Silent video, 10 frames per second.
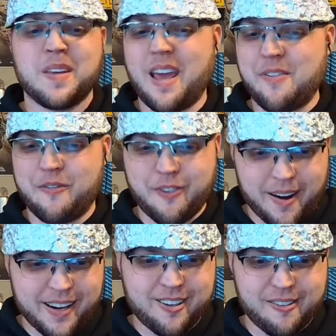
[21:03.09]
Gave a
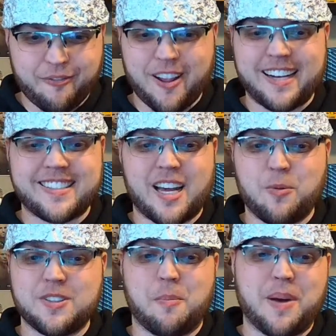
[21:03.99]
very good flex, said it
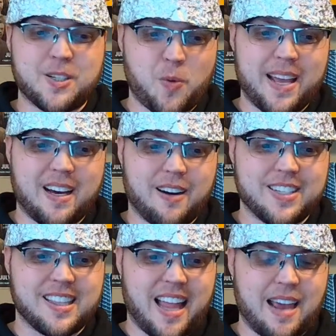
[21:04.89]
was the best weight cut of
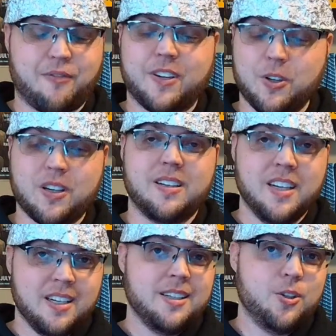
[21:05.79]
his life. And you
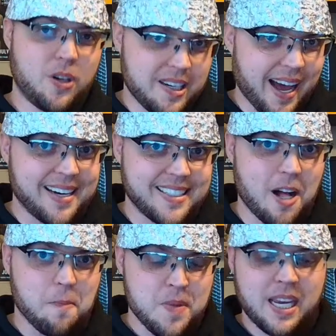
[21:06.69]
could kind of
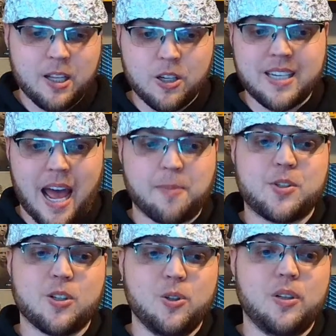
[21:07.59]
tell. He looked
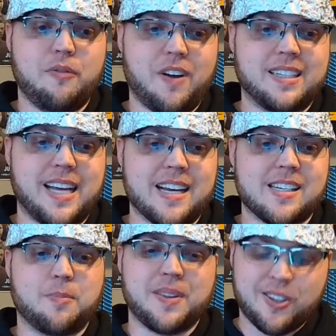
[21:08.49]
absolutely
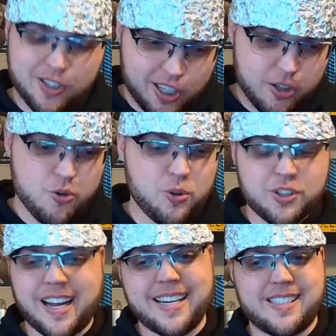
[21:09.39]
fantastic, but there's a
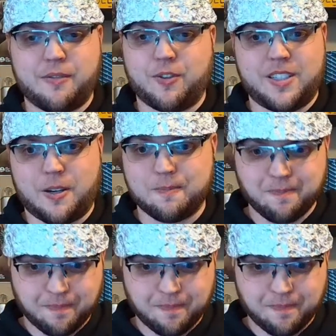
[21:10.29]
huge size difference here.